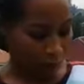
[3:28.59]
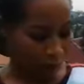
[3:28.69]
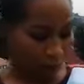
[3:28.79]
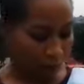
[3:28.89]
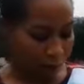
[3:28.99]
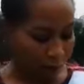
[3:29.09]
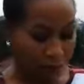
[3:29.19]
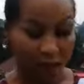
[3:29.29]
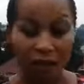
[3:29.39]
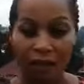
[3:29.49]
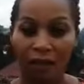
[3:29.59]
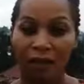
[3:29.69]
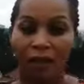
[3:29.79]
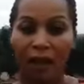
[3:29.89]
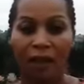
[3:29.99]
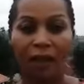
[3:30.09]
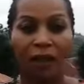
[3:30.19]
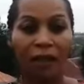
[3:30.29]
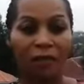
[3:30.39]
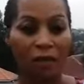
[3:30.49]
the signs like
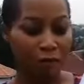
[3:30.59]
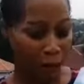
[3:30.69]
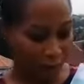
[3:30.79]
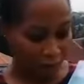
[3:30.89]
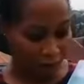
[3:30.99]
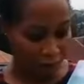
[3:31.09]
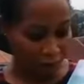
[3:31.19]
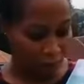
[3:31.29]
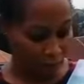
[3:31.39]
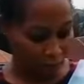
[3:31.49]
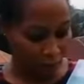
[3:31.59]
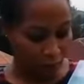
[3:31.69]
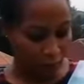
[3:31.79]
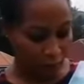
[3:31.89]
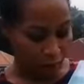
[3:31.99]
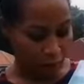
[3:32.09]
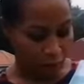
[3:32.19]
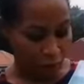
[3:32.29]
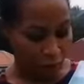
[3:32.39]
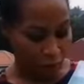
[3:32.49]
and symptoms,
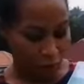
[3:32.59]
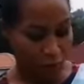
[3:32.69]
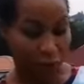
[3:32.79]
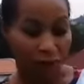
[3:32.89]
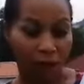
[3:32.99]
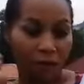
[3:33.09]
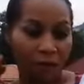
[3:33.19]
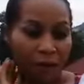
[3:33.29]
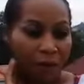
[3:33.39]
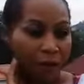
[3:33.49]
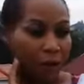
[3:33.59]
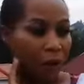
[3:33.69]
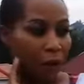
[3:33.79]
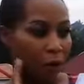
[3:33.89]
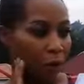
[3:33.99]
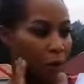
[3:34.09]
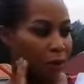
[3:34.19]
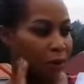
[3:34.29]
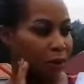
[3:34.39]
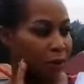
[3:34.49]
you take something
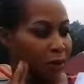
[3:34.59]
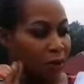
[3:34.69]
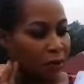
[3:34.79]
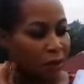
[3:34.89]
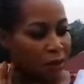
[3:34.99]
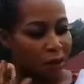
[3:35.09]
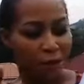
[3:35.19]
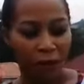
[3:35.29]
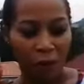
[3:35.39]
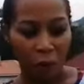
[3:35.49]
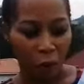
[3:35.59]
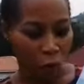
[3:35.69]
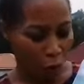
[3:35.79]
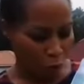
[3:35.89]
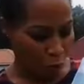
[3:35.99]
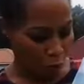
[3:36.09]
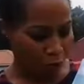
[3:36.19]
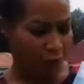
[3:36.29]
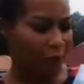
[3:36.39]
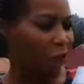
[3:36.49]
cold, even lukewarm
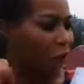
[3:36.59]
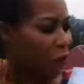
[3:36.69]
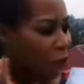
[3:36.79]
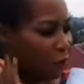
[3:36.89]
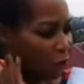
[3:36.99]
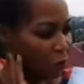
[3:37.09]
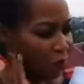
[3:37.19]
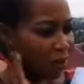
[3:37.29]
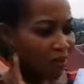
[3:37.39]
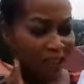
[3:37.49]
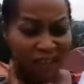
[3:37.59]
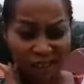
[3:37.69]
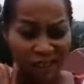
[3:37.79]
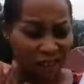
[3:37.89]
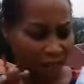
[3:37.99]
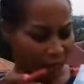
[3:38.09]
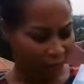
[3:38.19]
water, you feel the tooth reacts.